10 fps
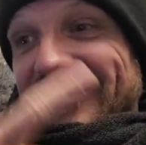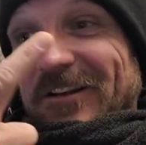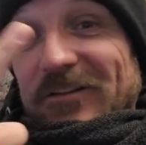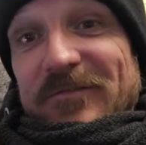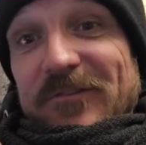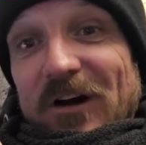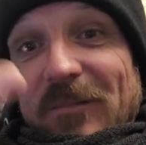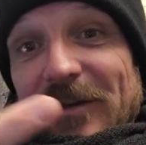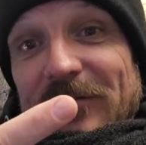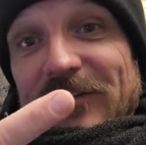you know the
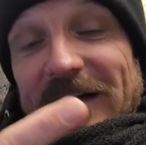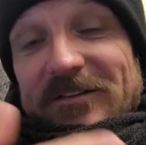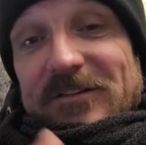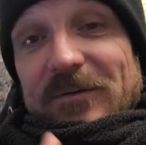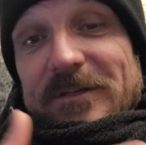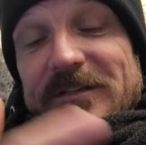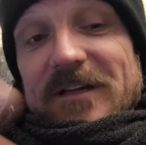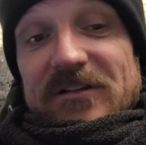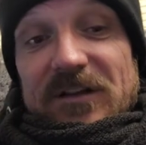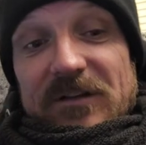environmental factors like we
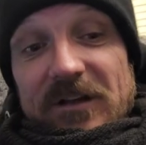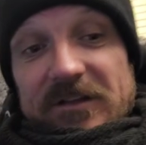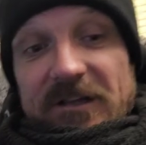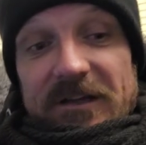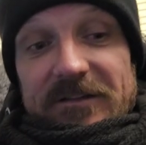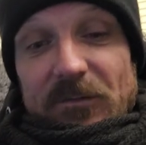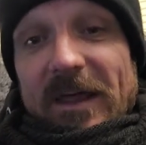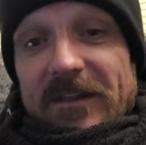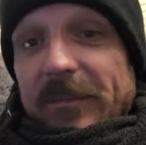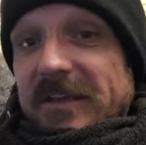discussed, like like like the
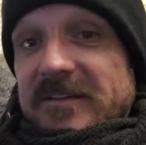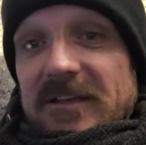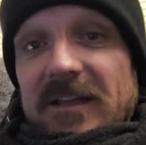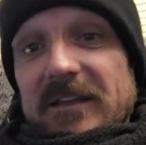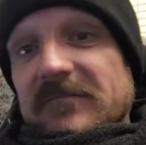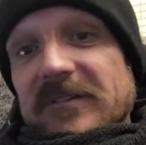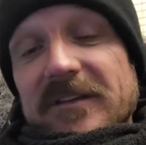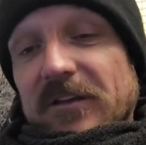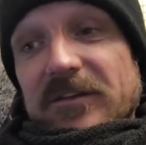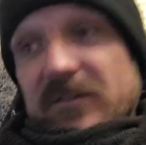weather. Basically,
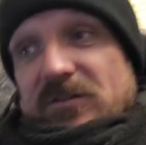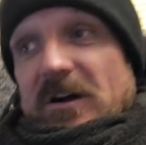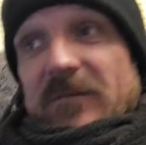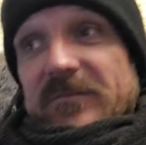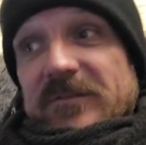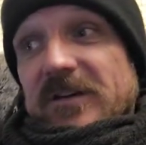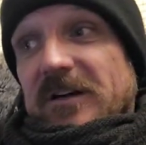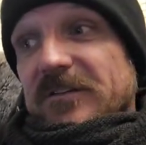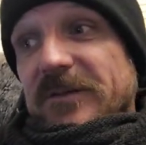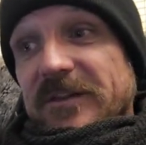you know you, can't you
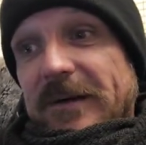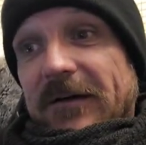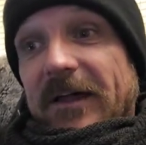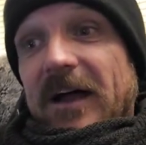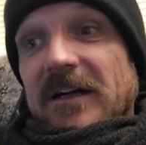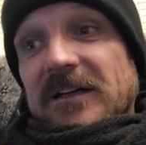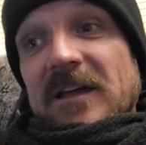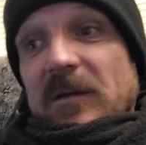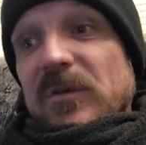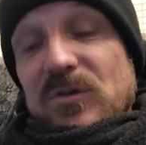can't do anything about that,
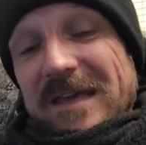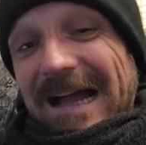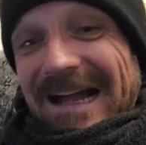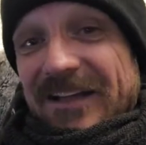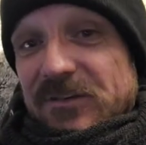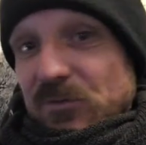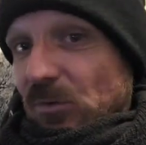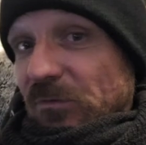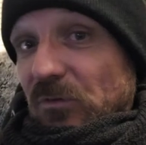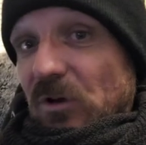but you can do an
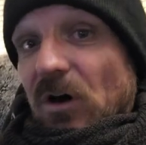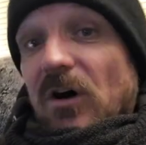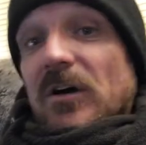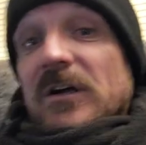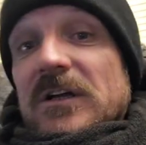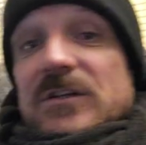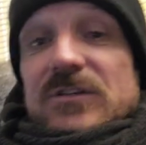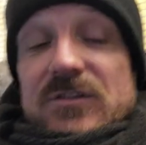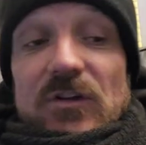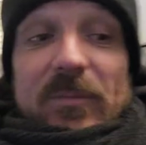awful lot
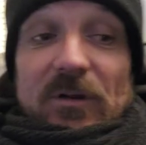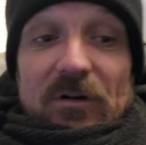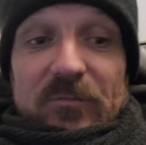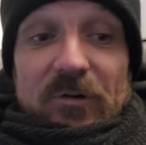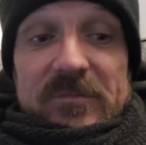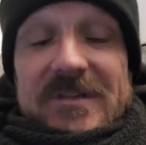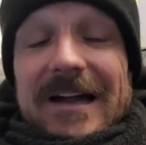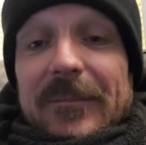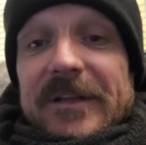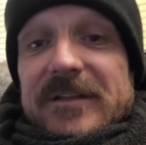to stop a lot of problems
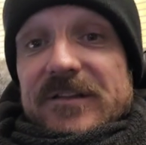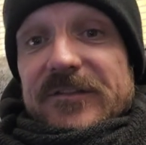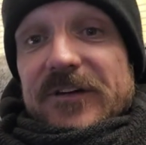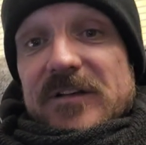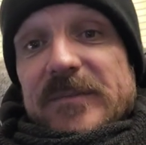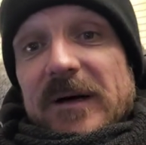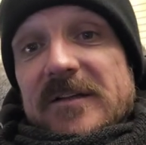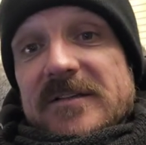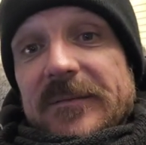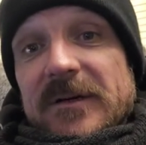coming into the first part
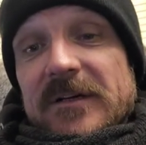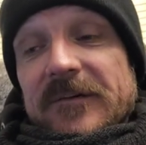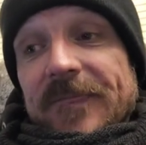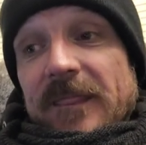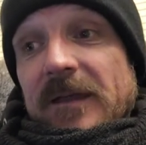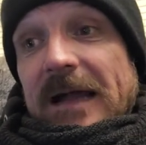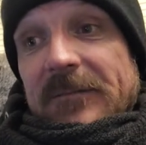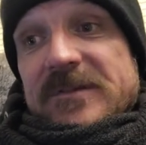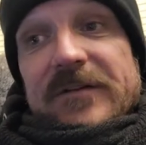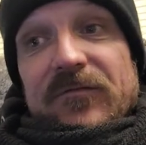of summer.
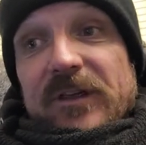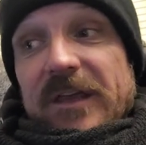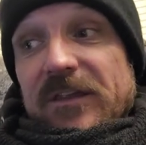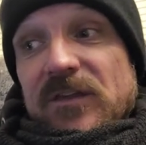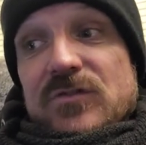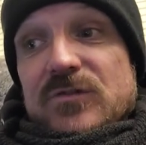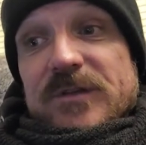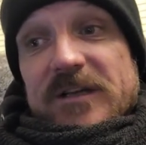Happens every year. The usual